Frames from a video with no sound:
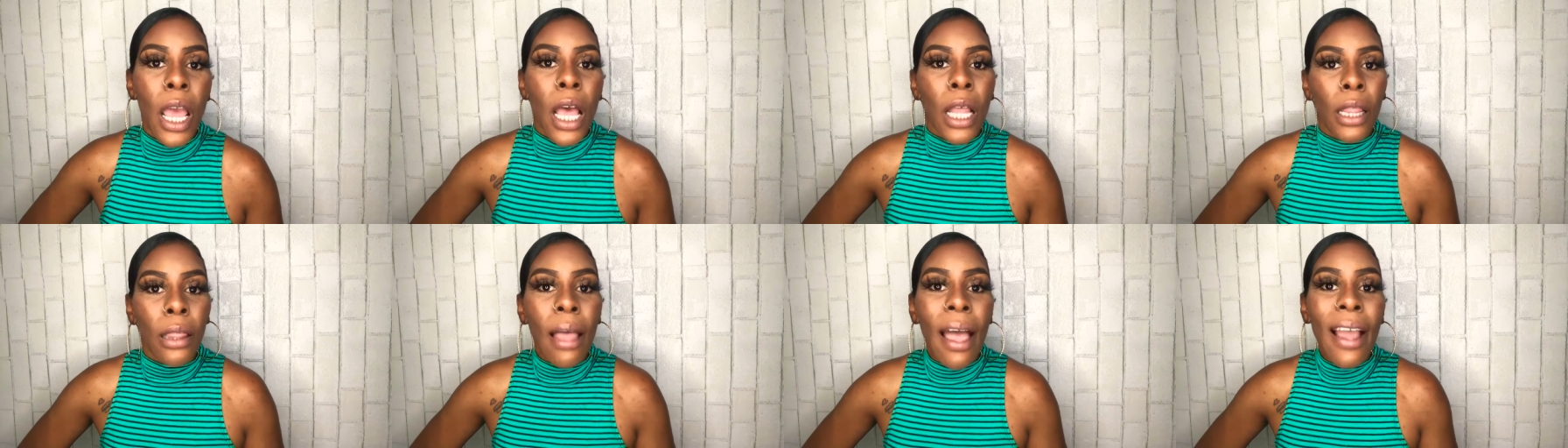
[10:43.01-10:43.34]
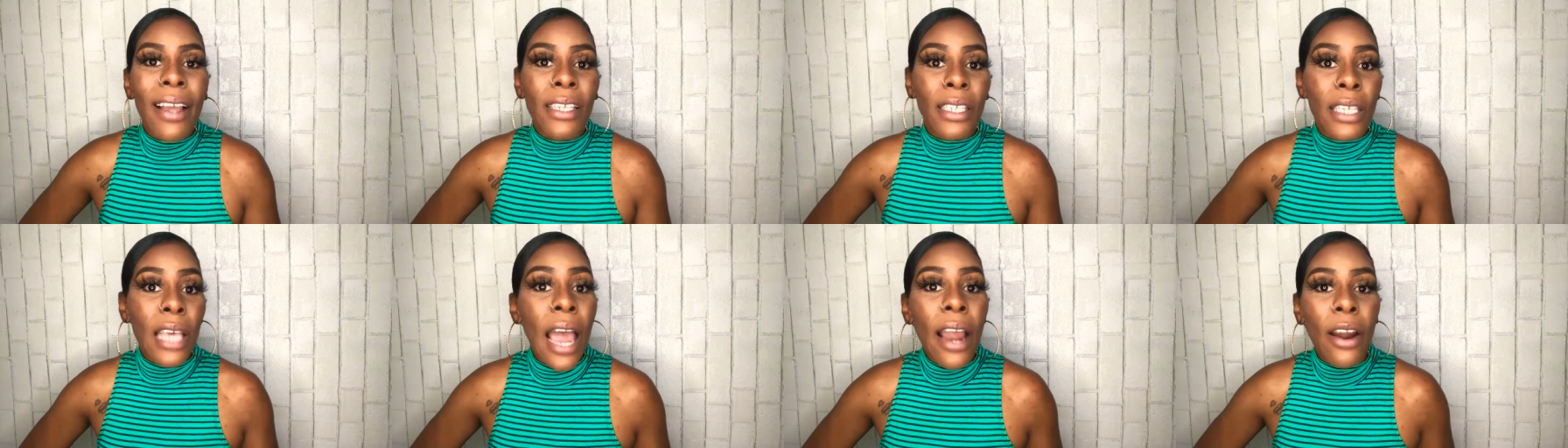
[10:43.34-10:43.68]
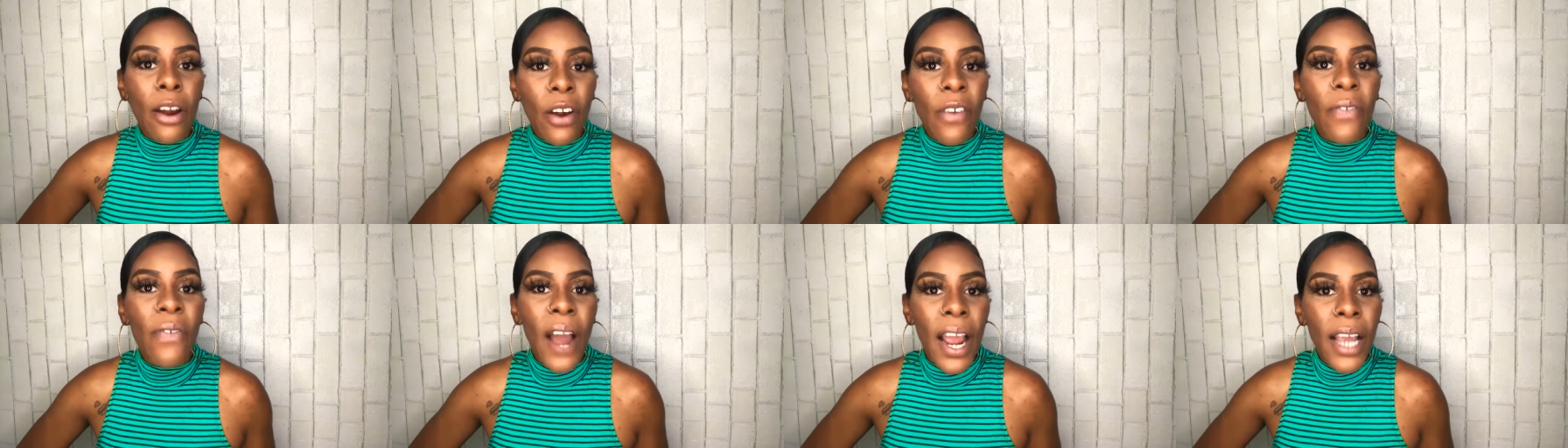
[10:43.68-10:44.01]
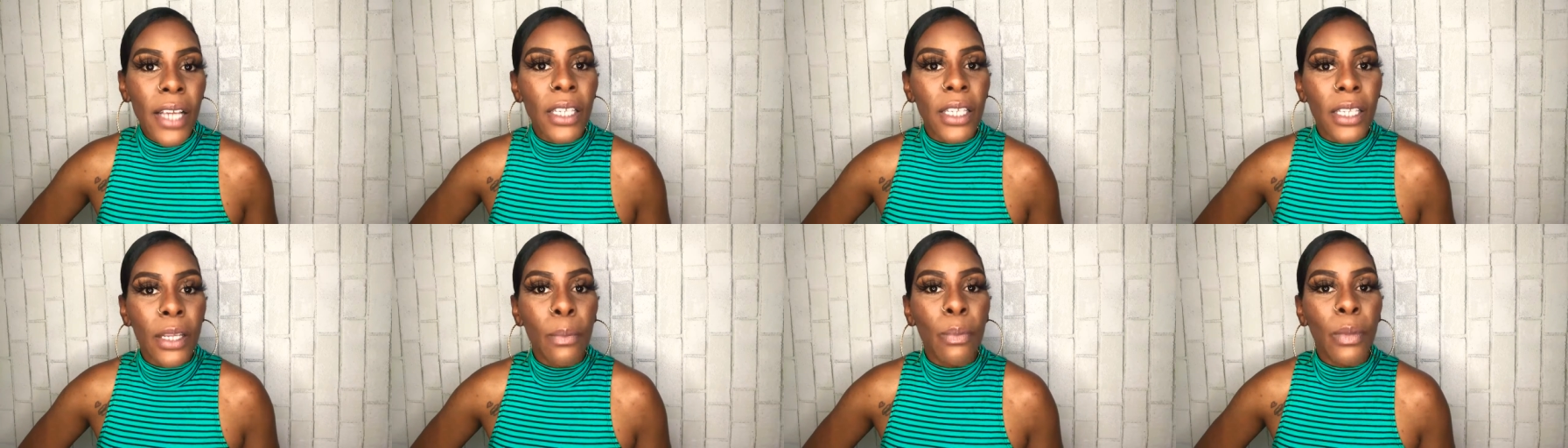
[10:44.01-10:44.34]
like
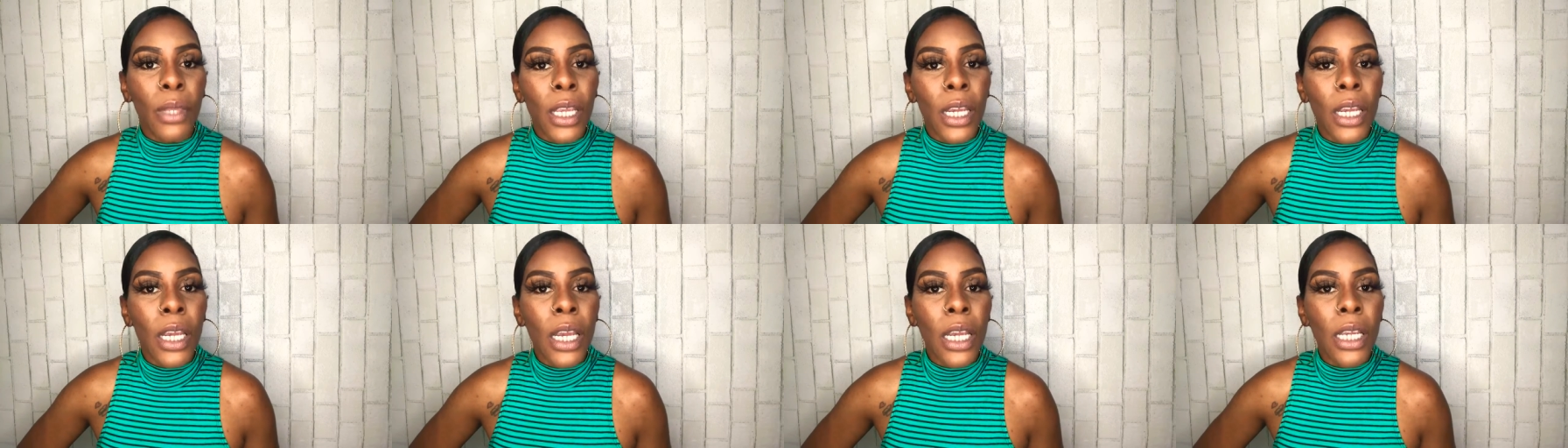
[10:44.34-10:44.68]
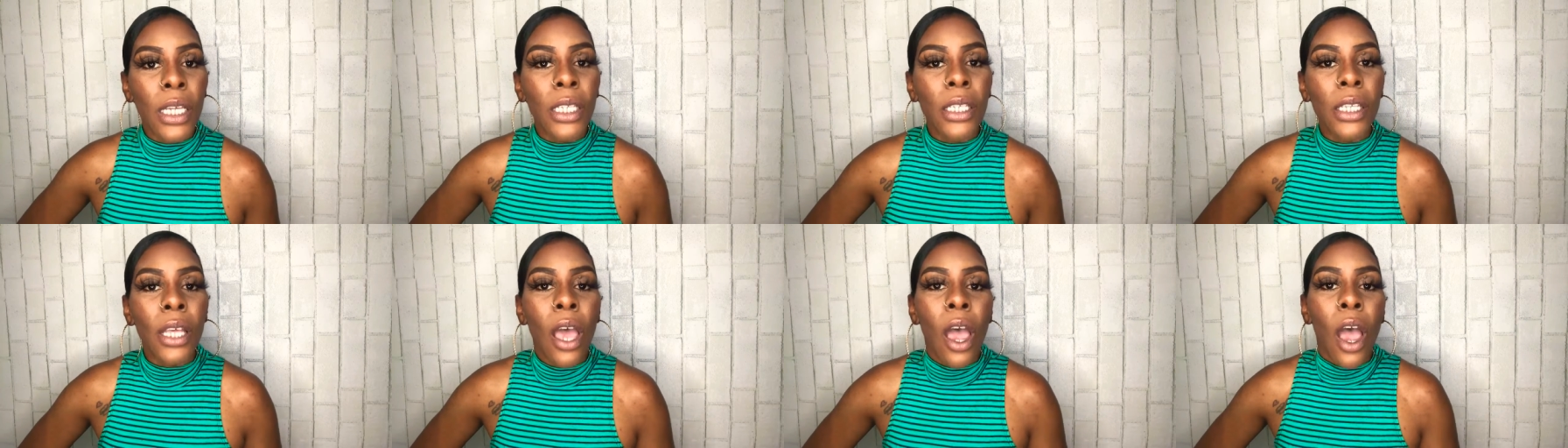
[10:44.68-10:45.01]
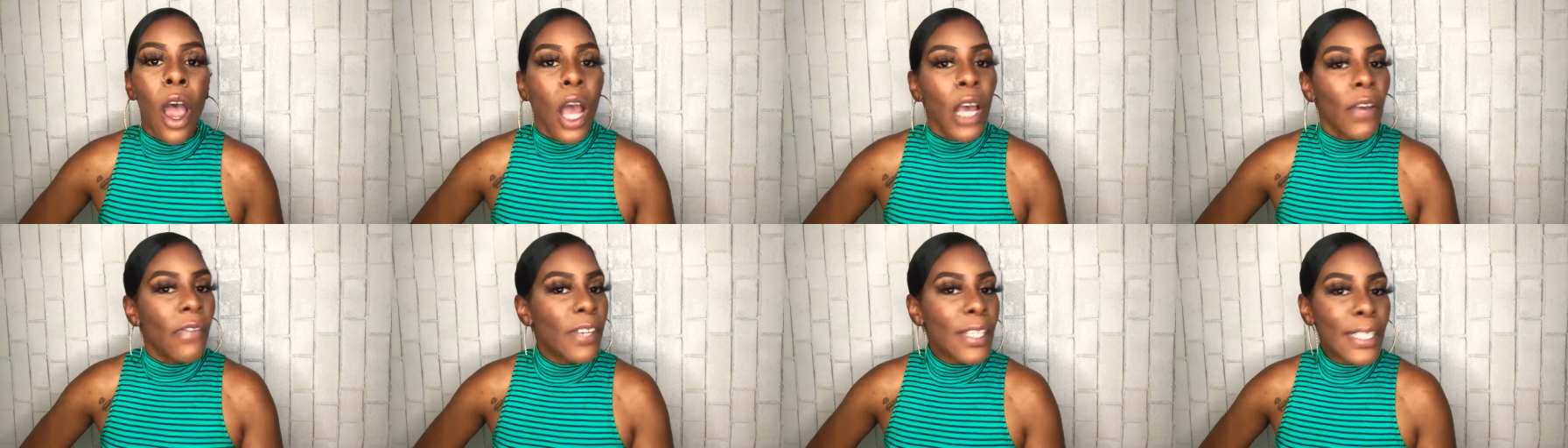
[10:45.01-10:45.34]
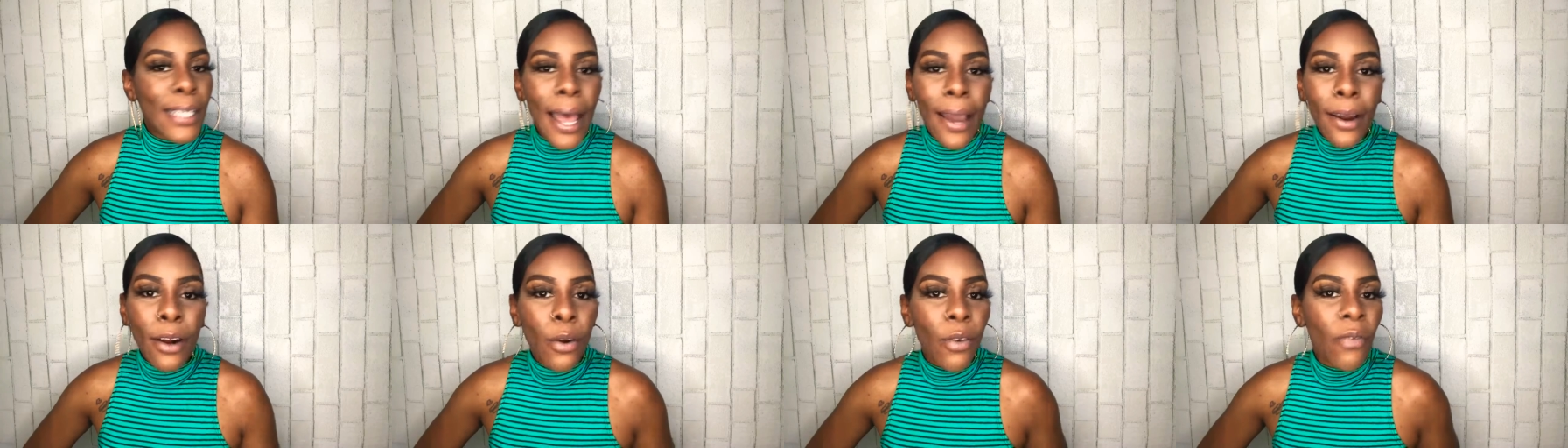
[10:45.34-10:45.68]
sacrifice some things
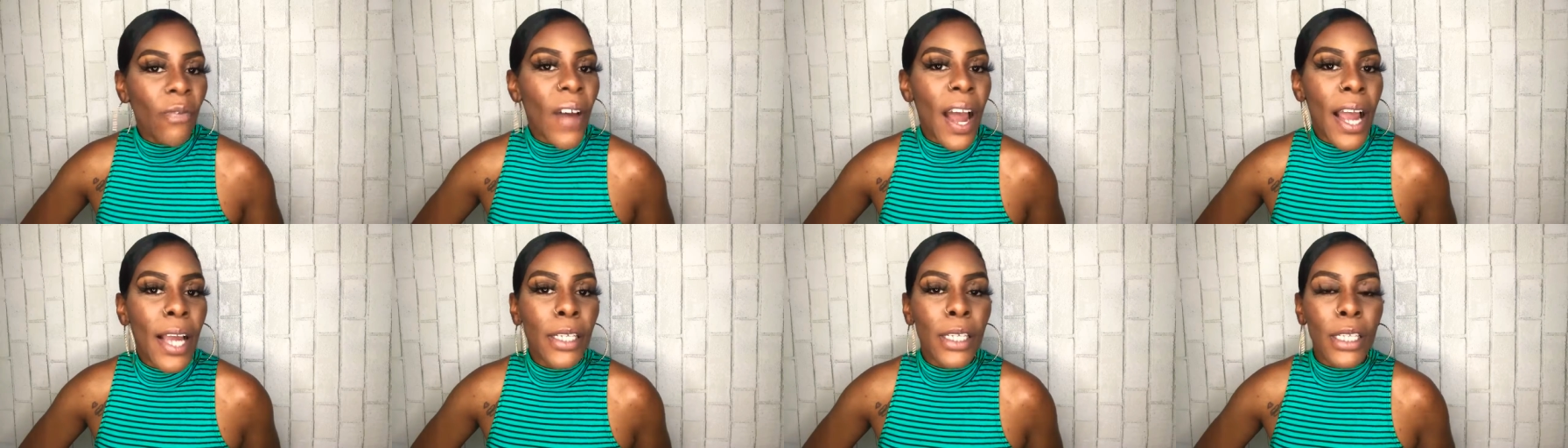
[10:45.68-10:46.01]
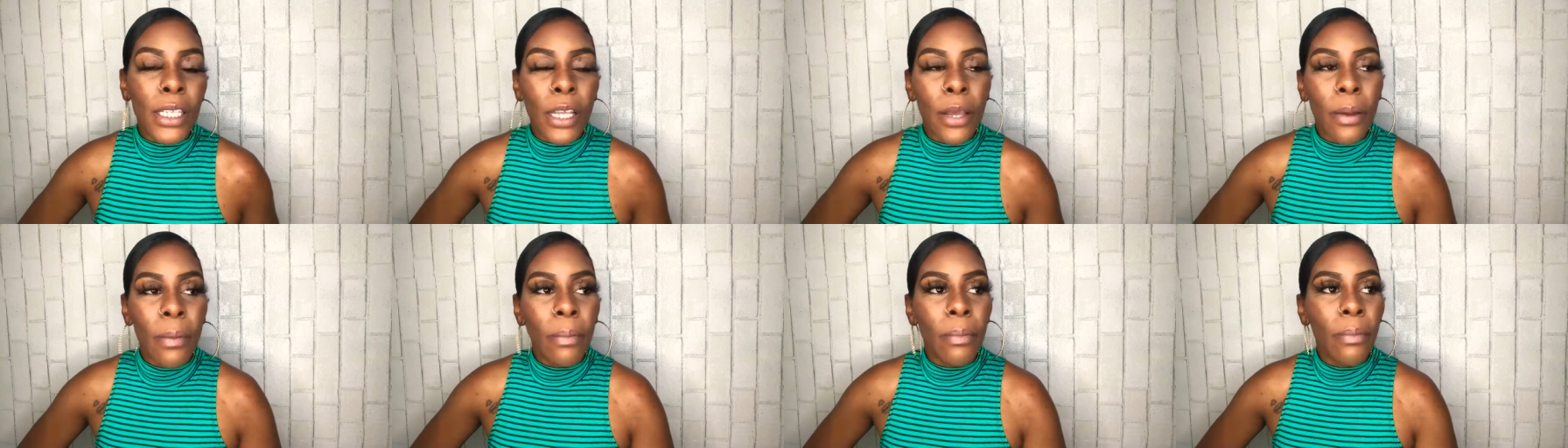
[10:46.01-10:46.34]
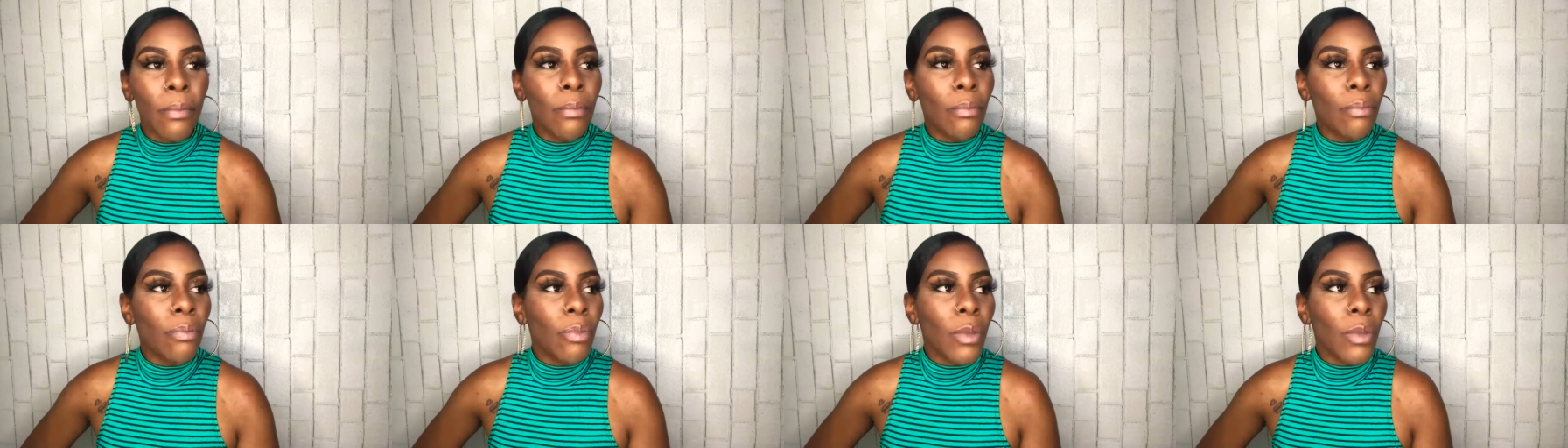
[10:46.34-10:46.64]
sacrifice some